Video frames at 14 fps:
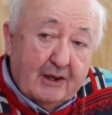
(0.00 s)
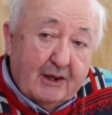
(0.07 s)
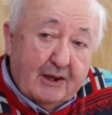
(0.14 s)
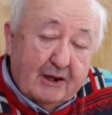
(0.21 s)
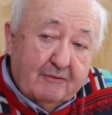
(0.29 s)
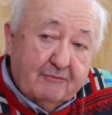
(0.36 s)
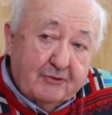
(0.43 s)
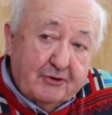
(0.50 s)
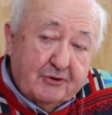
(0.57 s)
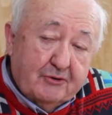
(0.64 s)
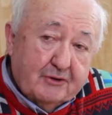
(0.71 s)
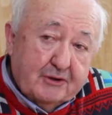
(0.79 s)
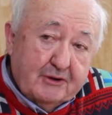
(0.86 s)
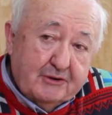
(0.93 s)
if we don't
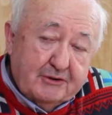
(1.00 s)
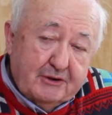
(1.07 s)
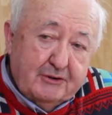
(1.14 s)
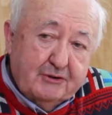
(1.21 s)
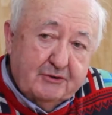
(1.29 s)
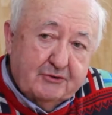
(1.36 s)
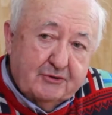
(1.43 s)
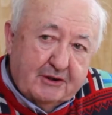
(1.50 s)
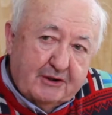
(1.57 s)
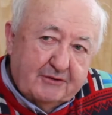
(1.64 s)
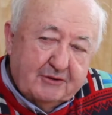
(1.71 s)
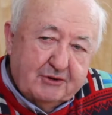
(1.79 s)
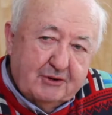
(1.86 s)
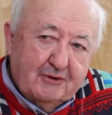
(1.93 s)
continue to get the
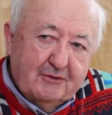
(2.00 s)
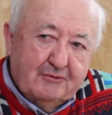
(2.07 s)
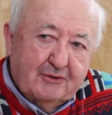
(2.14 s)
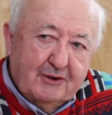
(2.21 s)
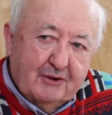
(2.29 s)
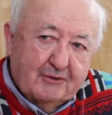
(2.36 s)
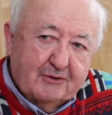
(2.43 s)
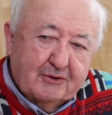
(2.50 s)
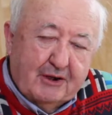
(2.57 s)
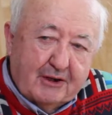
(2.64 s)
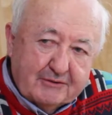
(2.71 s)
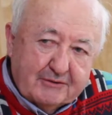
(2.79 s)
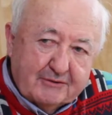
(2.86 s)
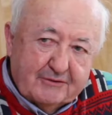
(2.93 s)
children out
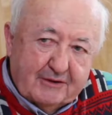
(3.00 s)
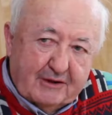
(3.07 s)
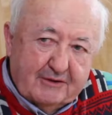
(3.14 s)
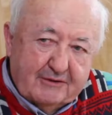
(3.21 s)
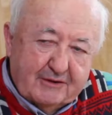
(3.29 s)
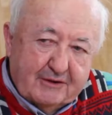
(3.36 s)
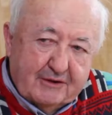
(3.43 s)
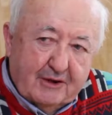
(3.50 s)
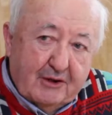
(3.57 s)
exercising,